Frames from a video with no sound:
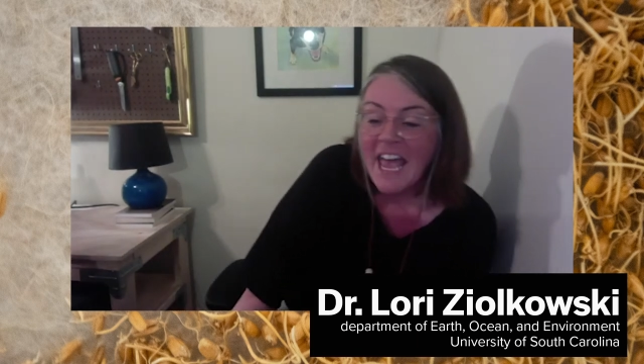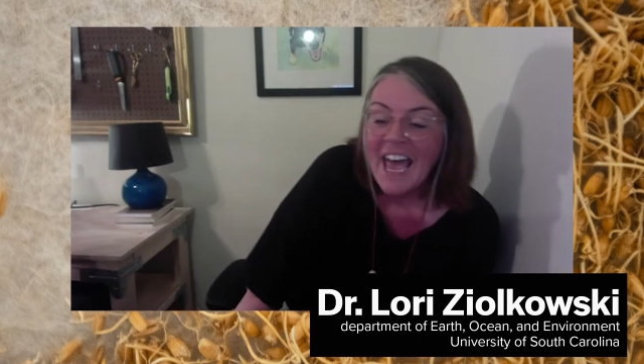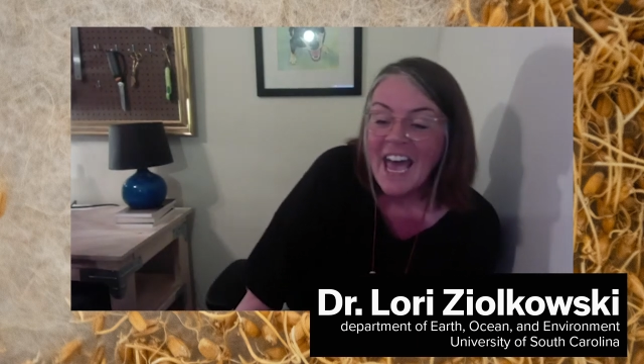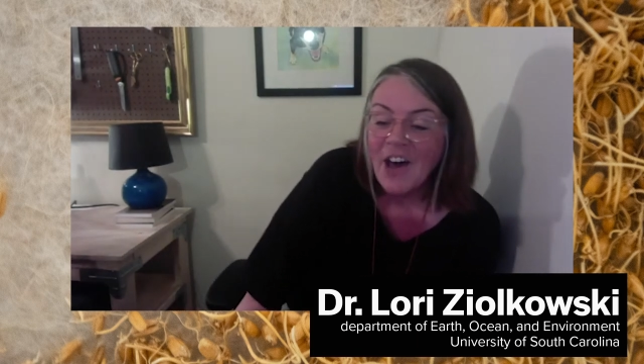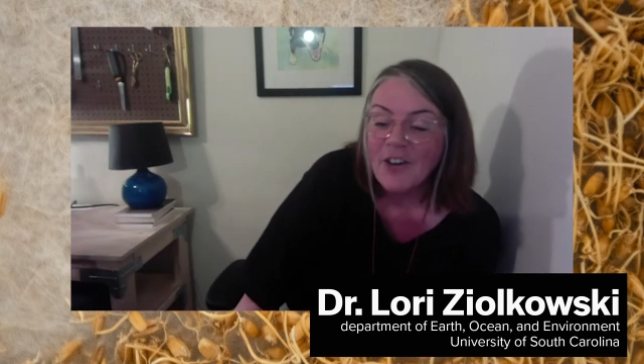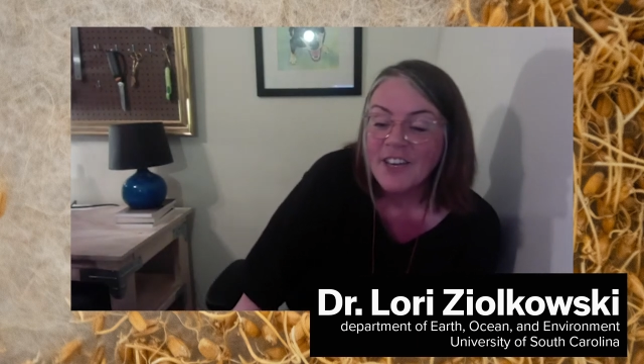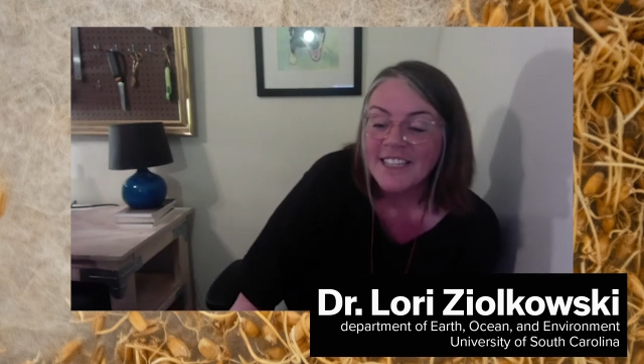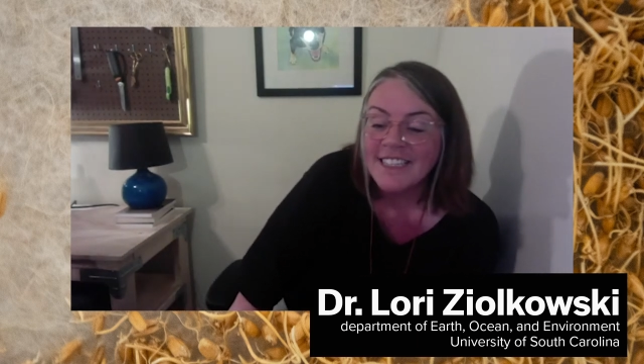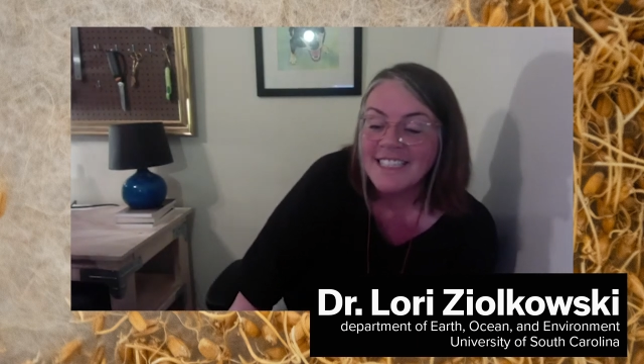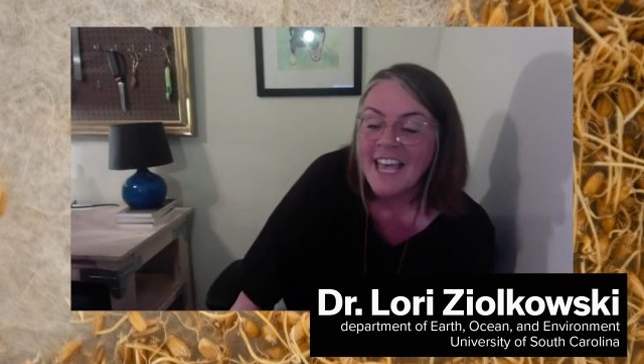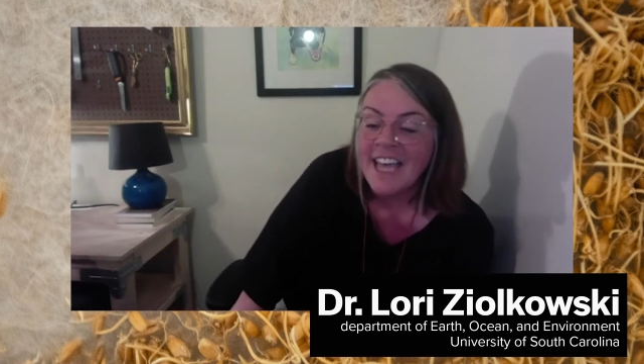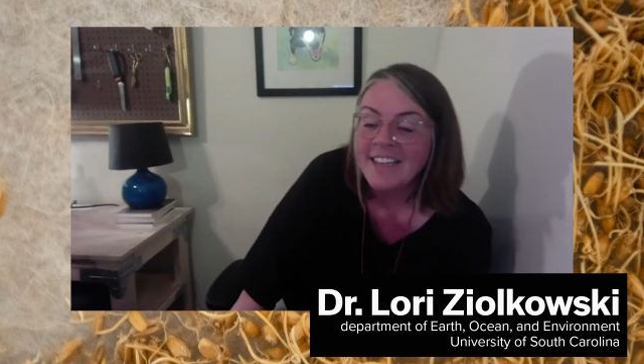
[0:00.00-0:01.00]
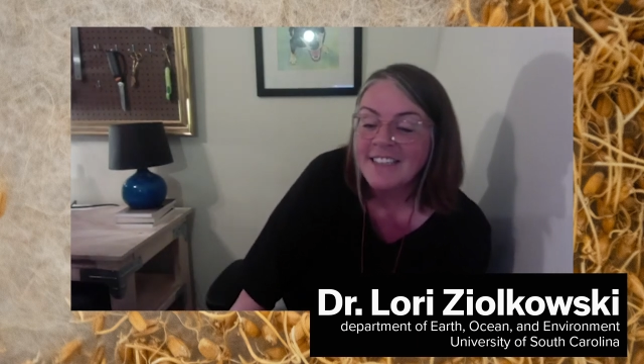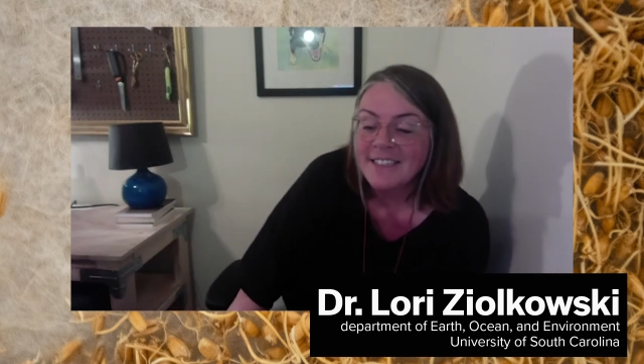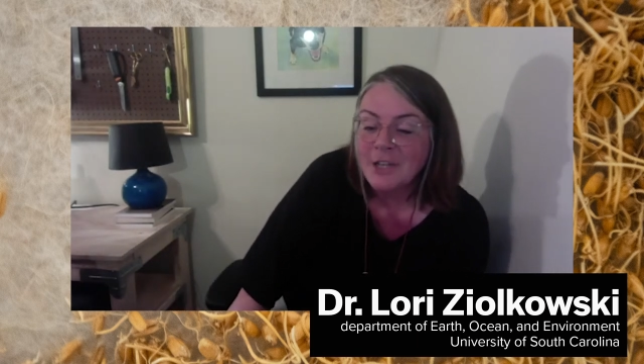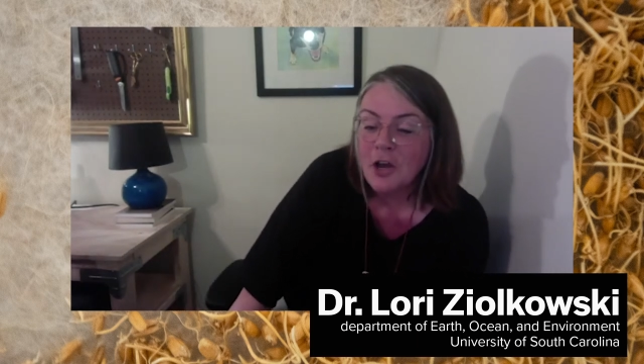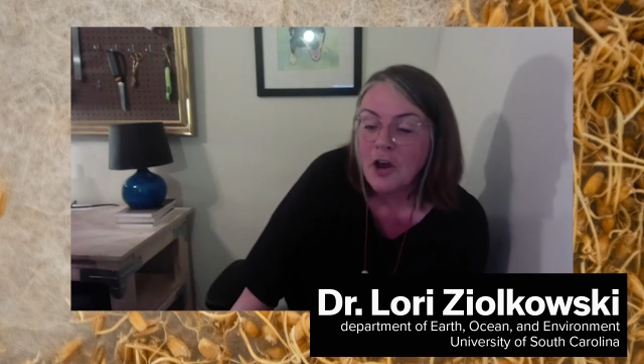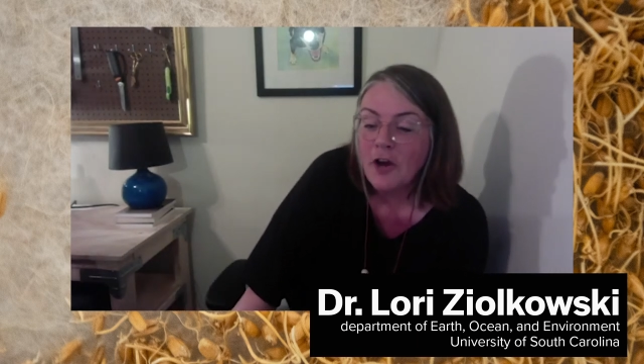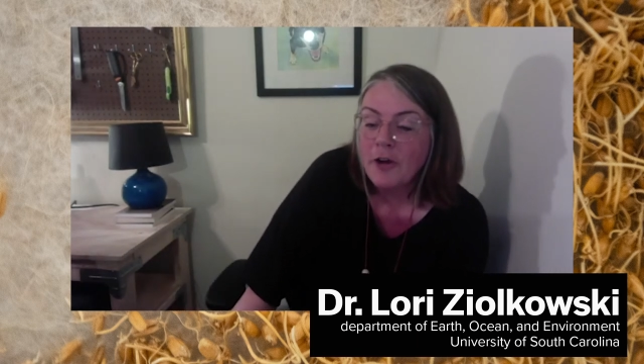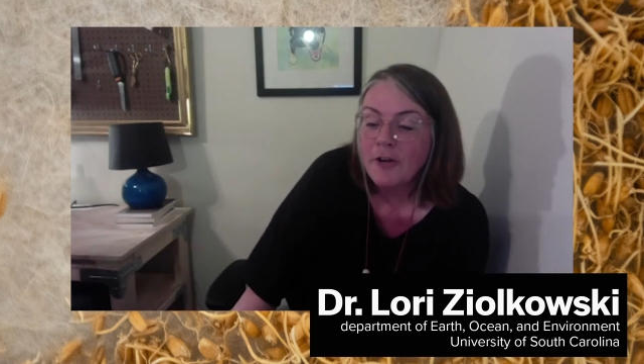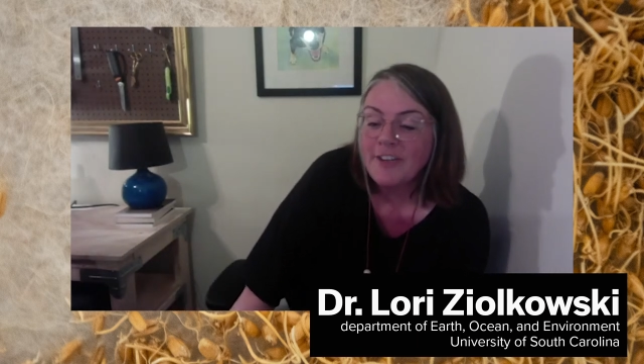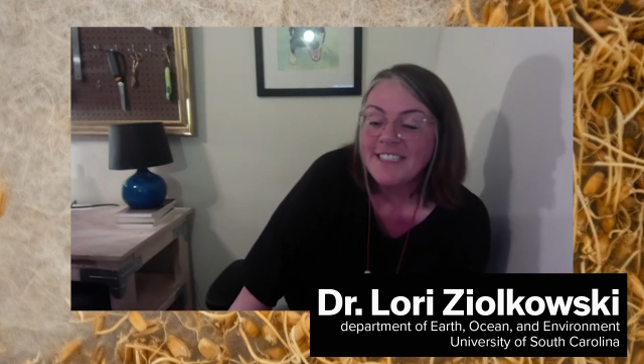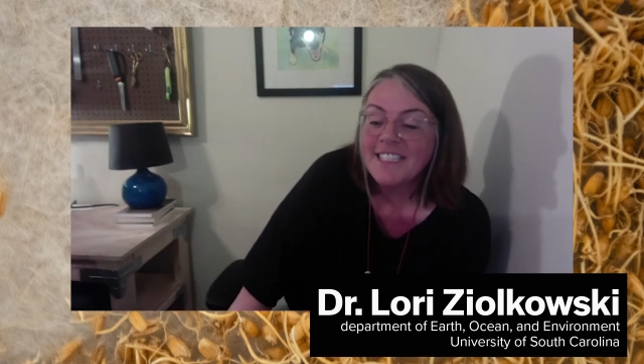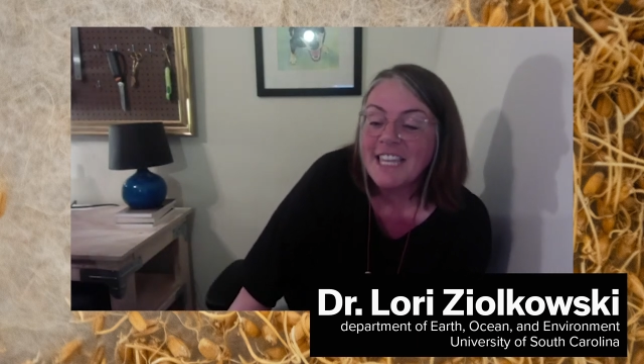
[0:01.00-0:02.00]
how can scientists and
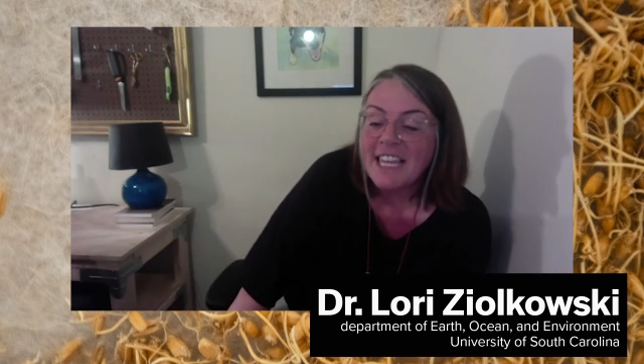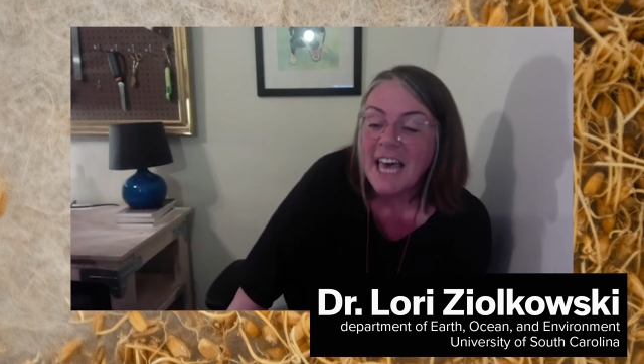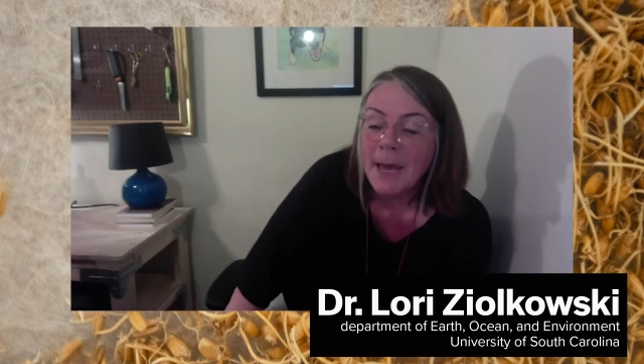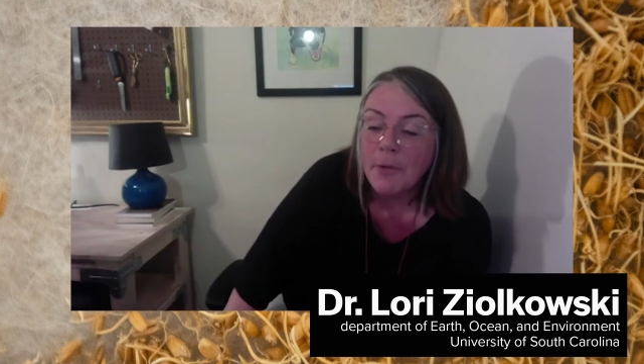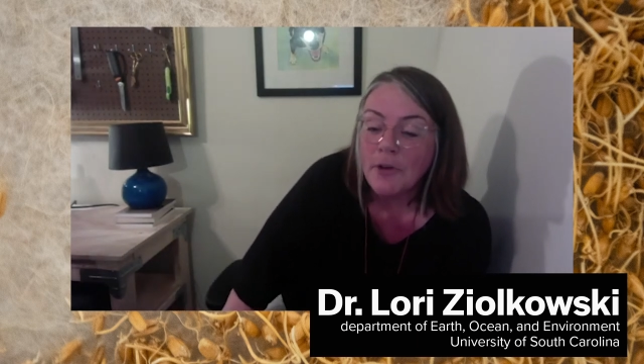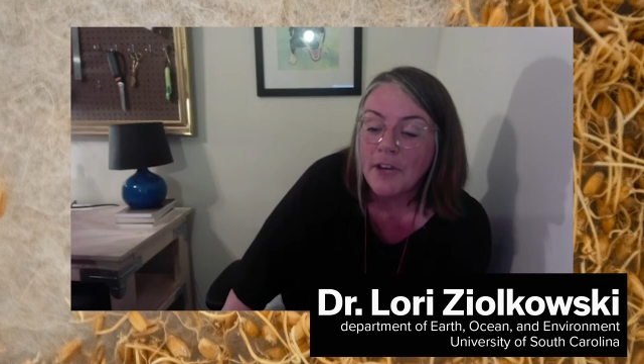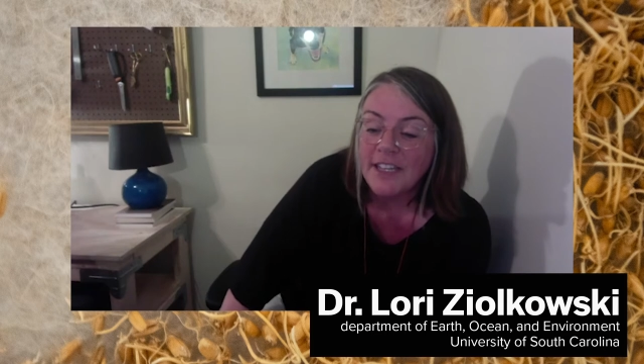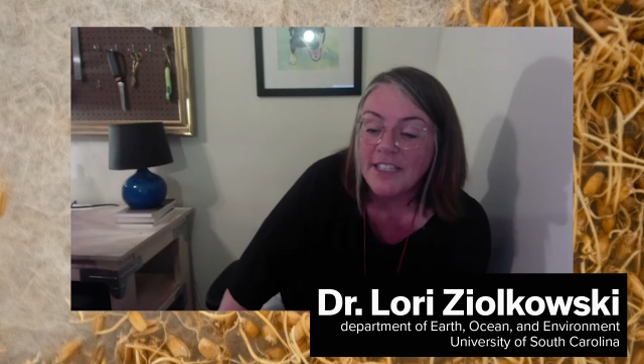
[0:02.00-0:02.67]
artists collaborate